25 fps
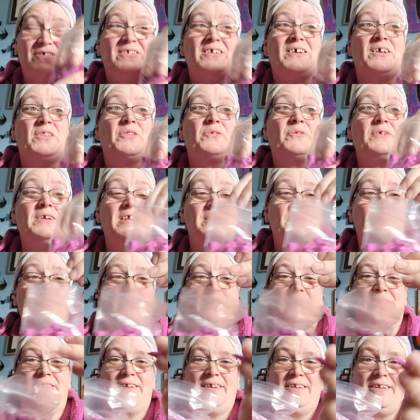we got 3D
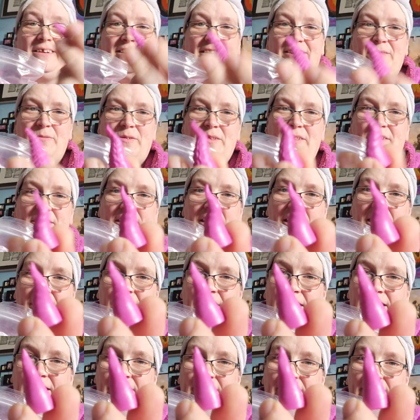printed and everything,
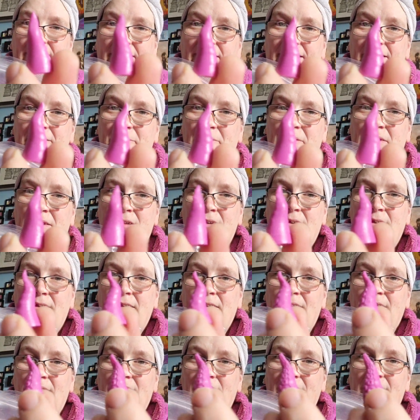and
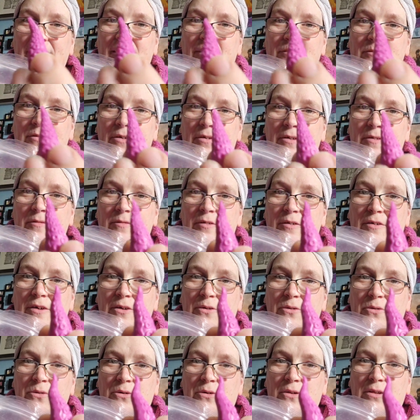they are very, very
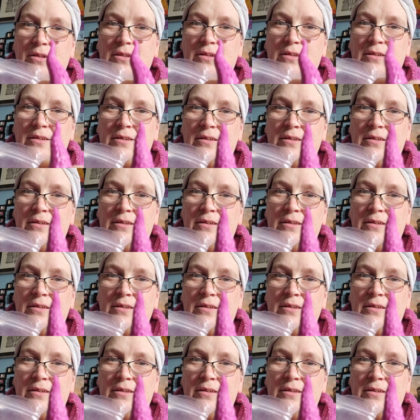cool